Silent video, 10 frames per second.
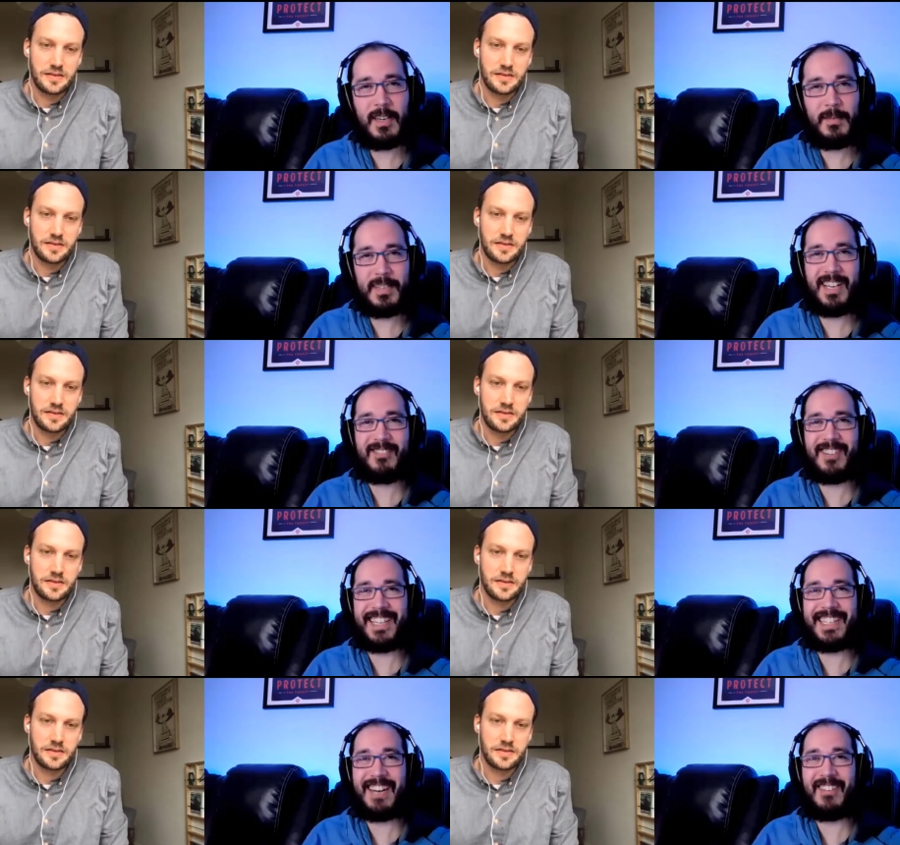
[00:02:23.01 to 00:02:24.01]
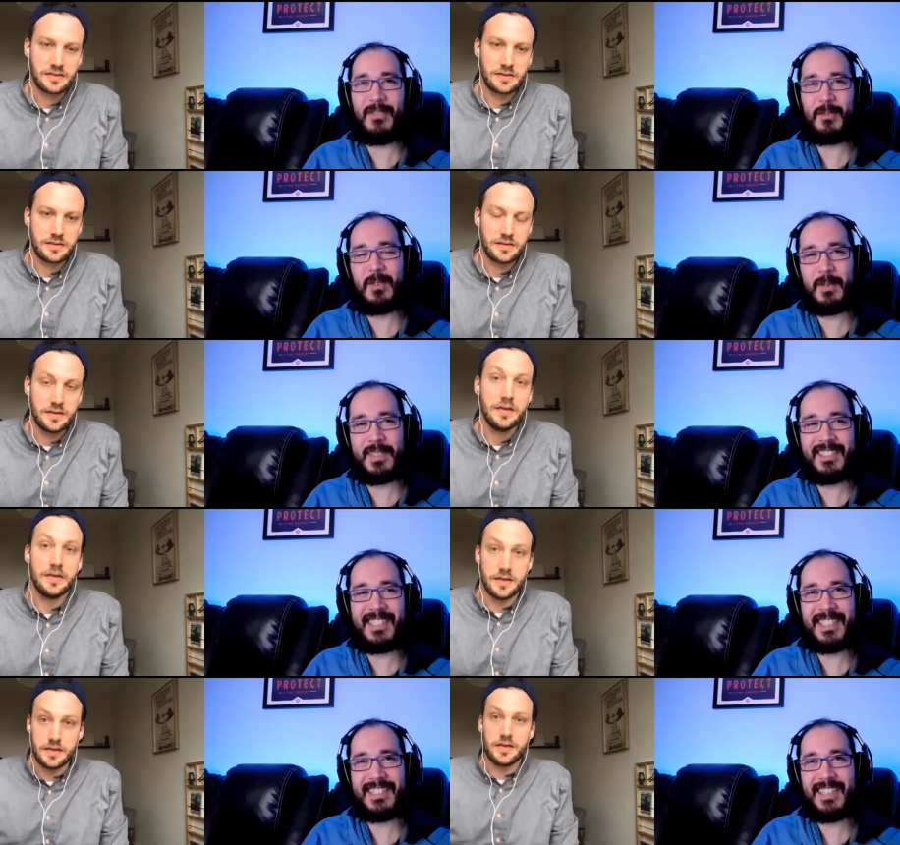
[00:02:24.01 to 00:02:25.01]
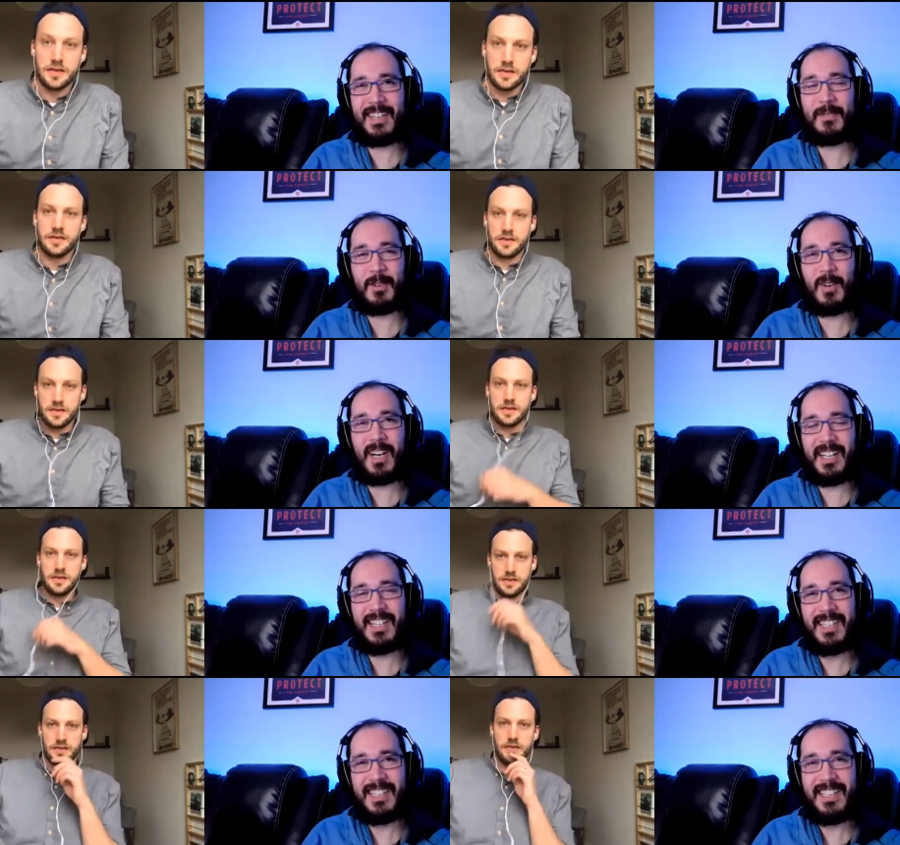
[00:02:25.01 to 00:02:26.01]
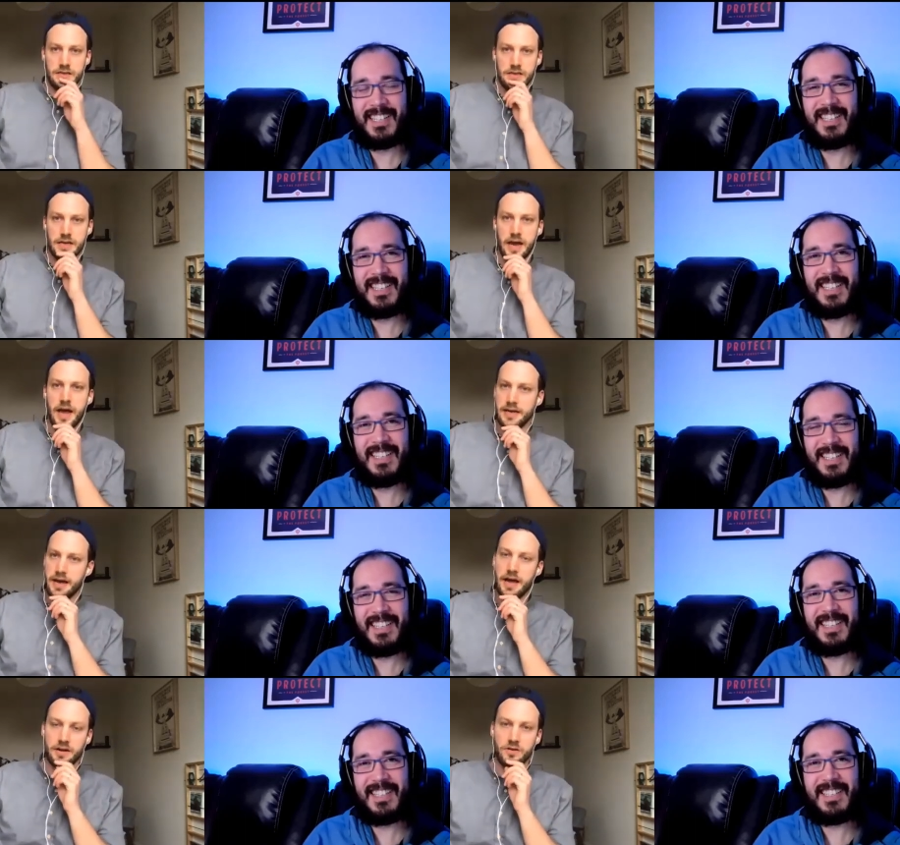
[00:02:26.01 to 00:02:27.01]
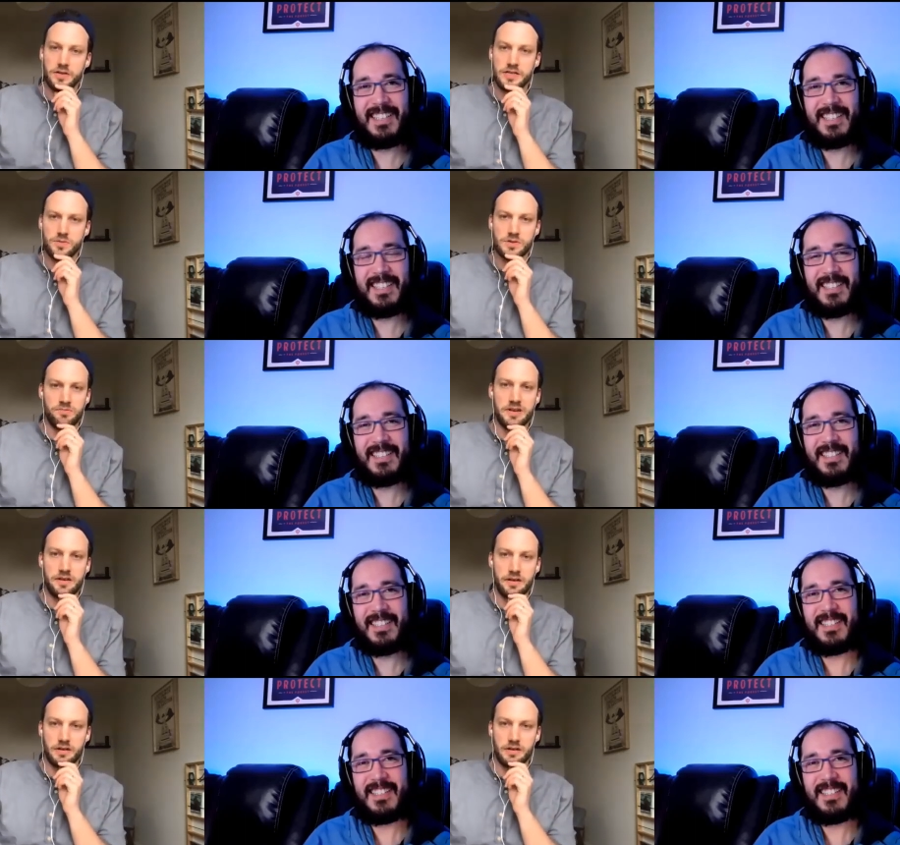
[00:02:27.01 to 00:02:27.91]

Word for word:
Speaker 1: coming out right now after we've all been stuck inside for a while.
Speaker 2: Yeah, yeah, no, this was written,